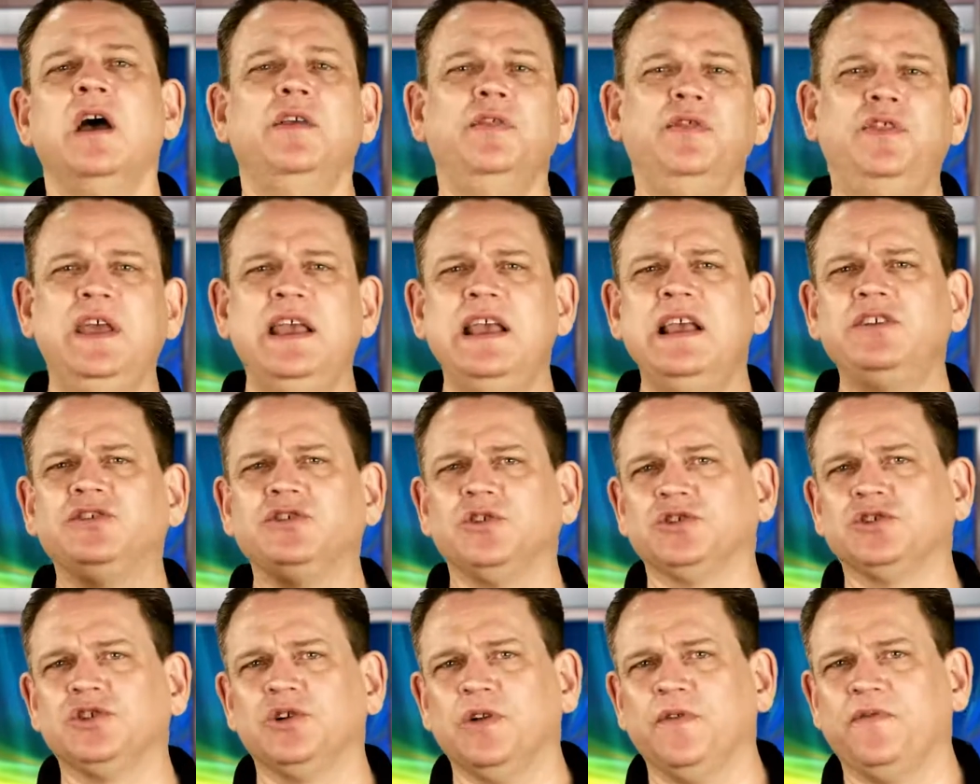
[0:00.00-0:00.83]
These
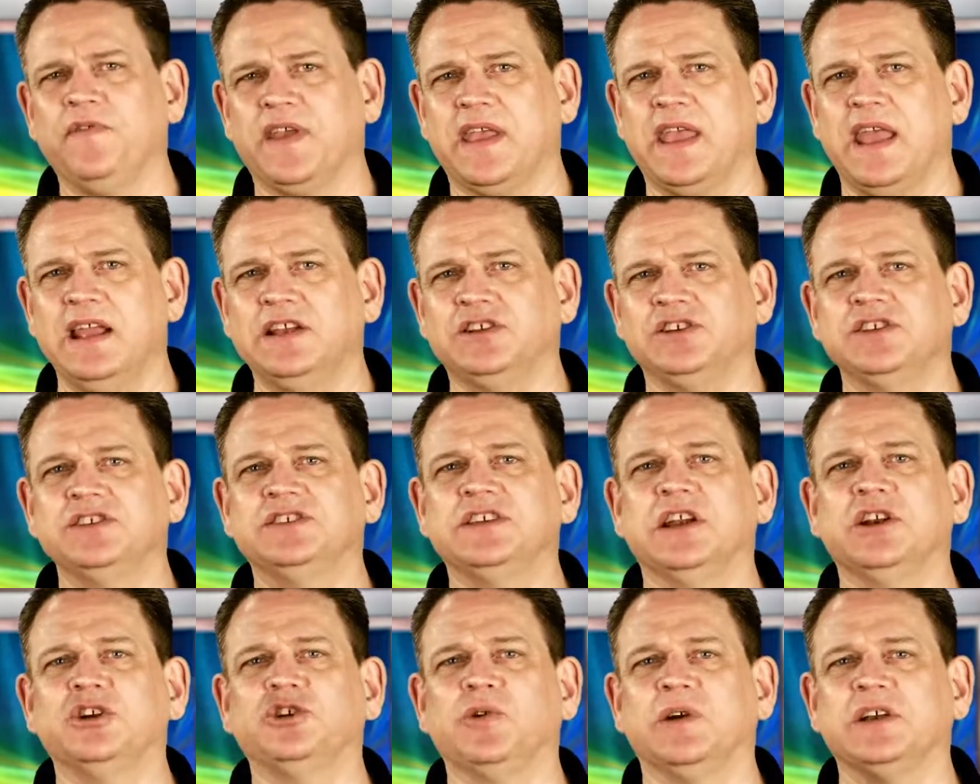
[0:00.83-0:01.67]
are certifications
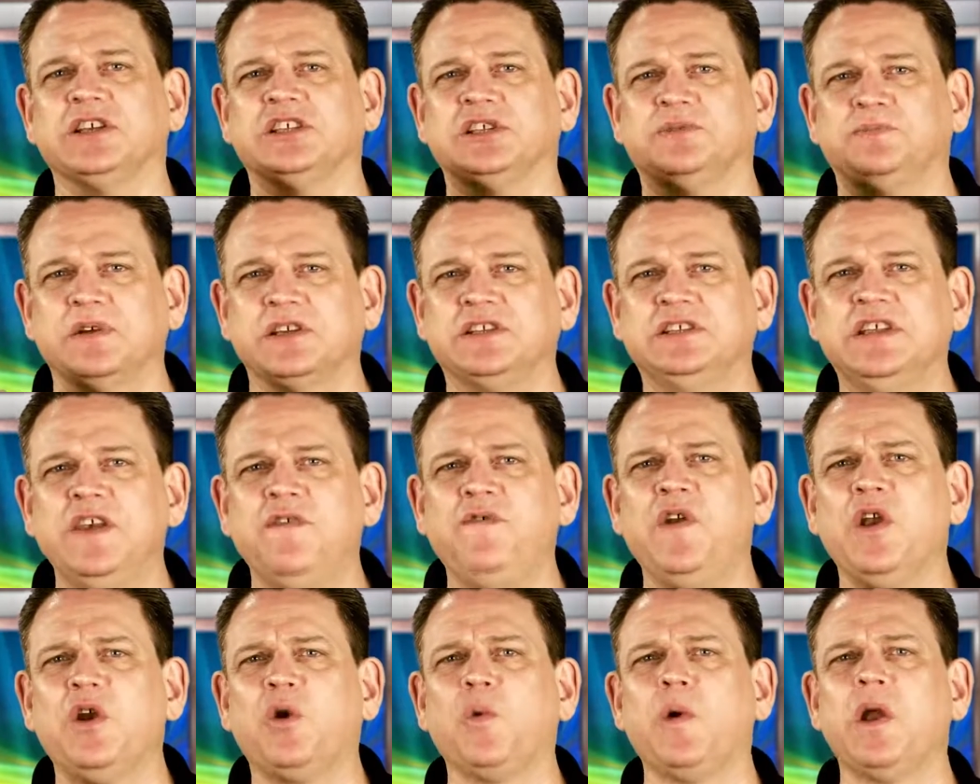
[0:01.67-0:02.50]
that address
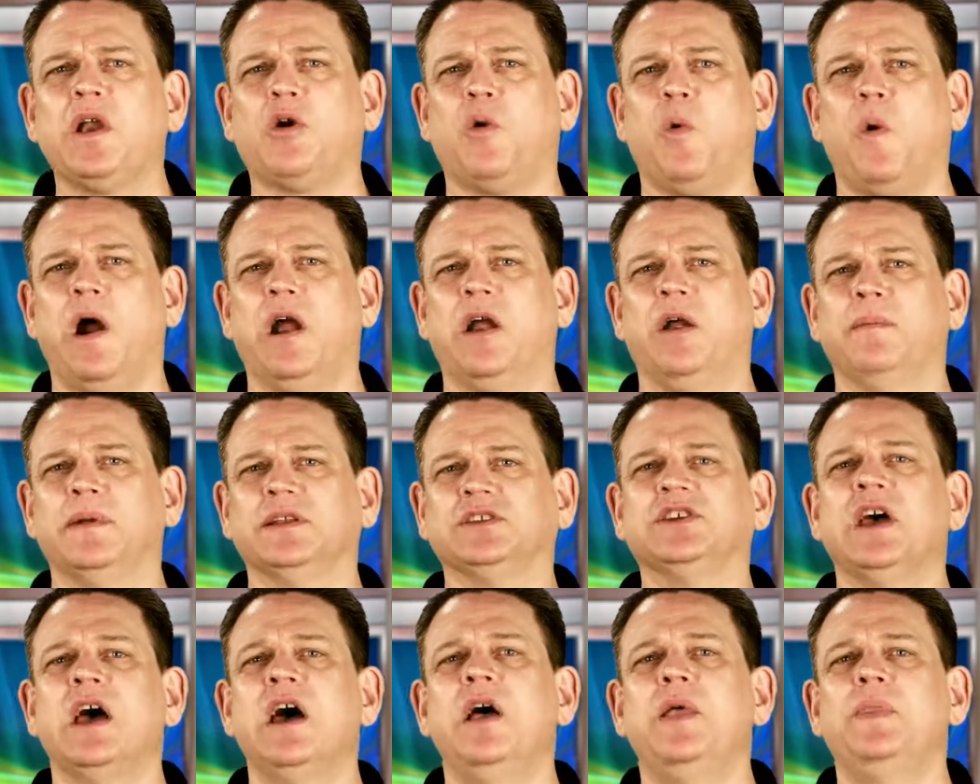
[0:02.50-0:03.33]
specific
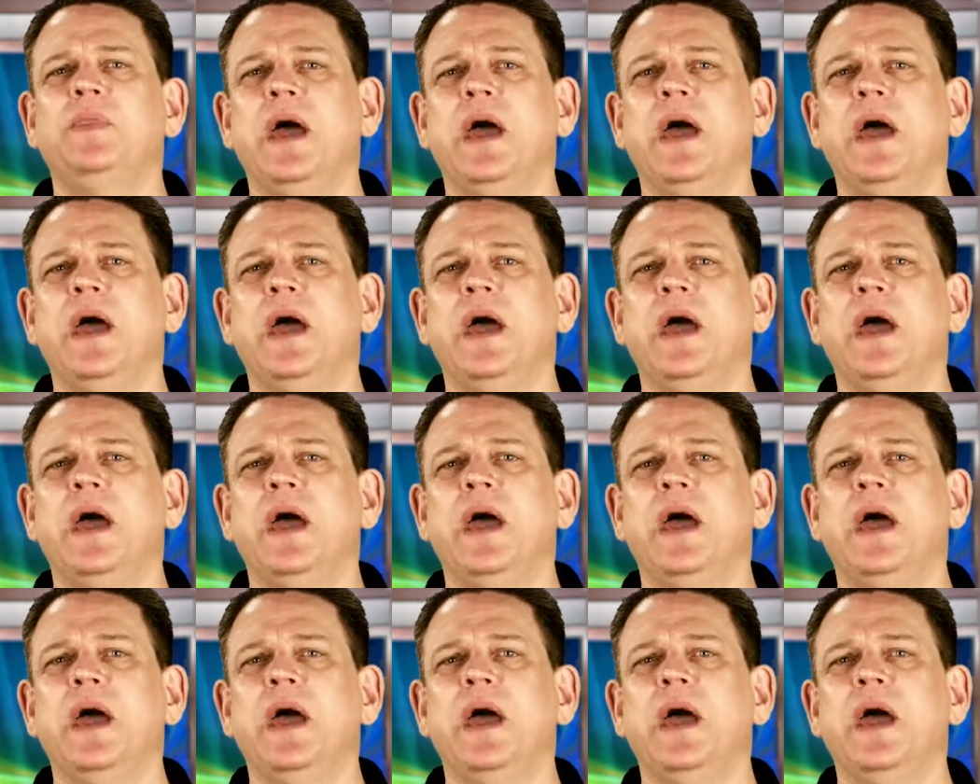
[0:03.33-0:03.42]
requirements